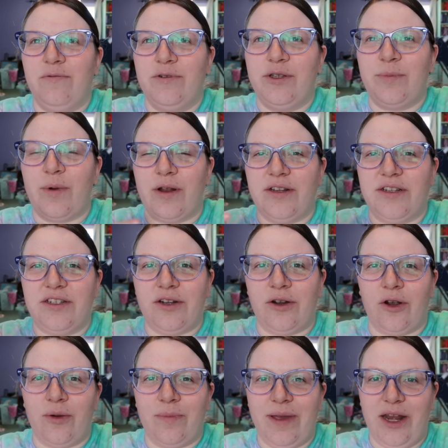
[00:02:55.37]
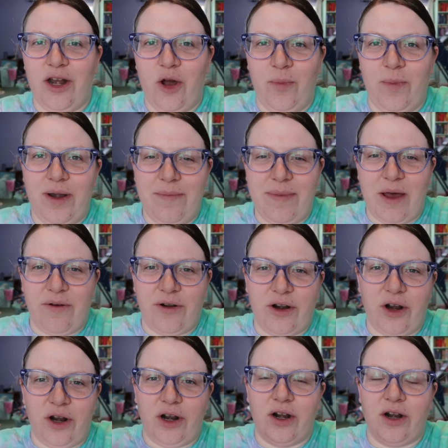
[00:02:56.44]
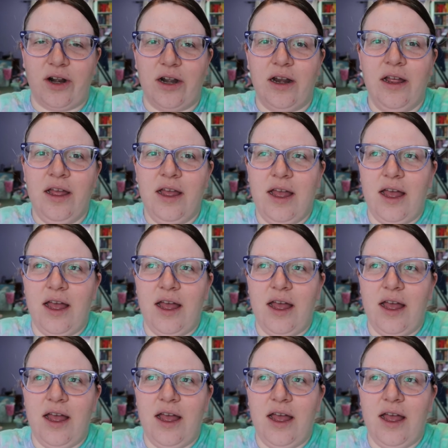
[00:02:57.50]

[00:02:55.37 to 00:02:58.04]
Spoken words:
response to her being open about her